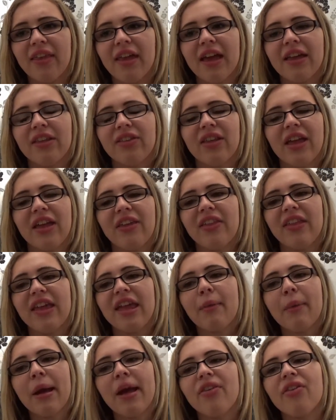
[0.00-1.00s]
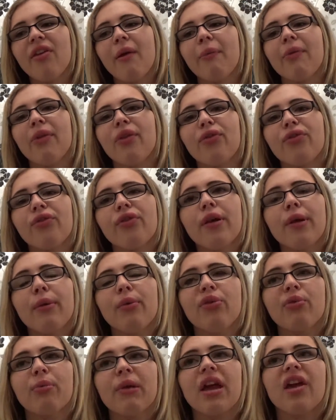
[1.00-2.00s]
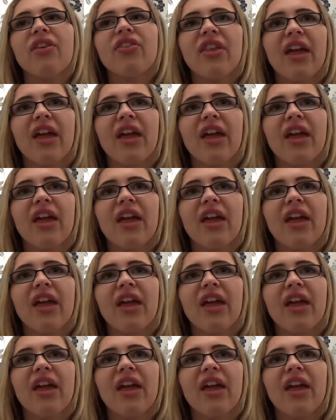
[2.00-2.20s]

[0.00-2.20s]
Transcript: and then he wakes up and assumes because